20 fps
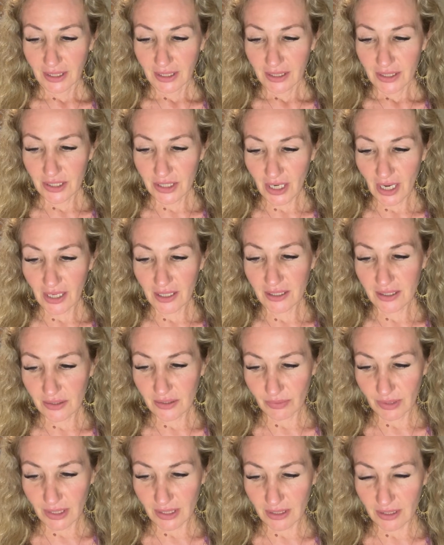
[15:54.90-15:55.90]
Just
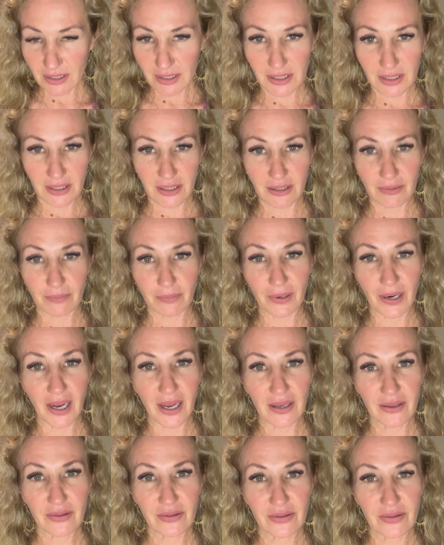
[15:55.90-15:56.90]
witnessing the
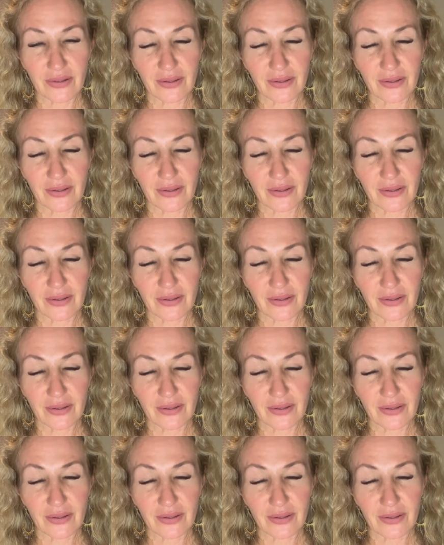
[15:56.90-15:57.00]
breath